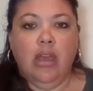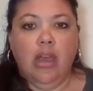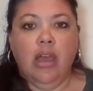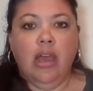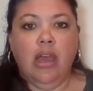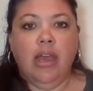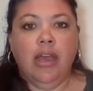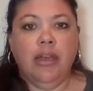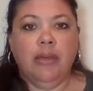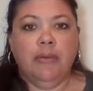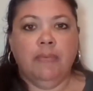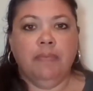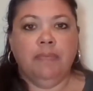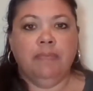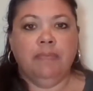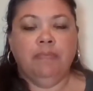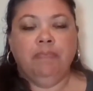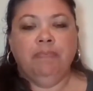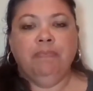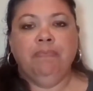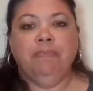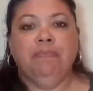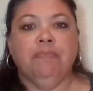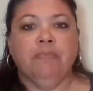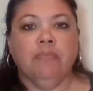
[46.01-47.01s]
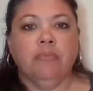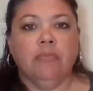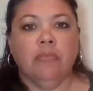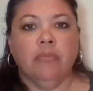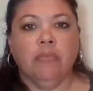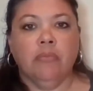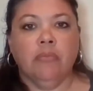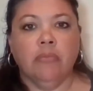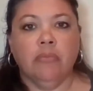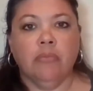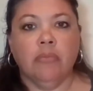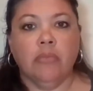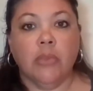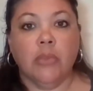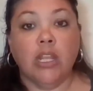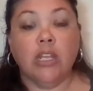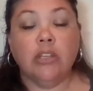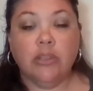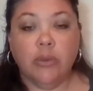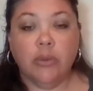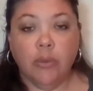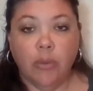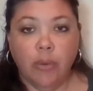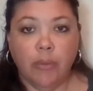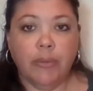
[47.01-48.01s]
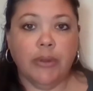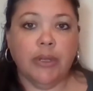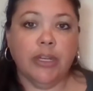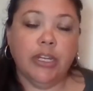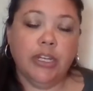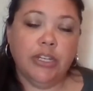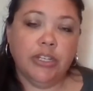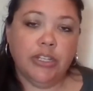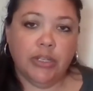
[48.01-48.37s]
Um, so what we're going